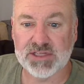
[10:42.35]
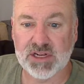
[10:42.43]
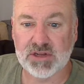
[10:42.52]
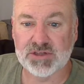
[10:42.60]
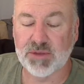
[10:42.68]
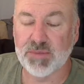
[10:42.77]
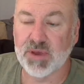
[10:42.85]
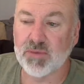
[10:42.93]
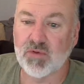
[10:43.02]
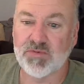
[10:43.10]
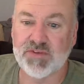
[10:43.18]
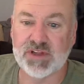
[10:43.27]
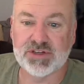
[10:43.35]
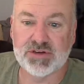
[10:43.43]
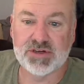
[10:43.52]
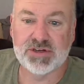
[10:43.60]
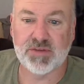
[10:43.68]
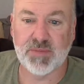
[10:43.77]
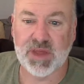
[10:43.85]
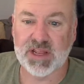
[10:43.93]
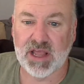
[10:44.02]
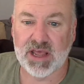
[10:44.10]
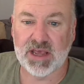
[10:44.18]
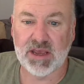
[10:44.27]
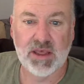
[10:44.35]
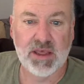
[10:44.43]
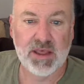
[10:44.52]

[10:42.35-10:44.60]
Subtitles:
I know some people will venture into the main lake,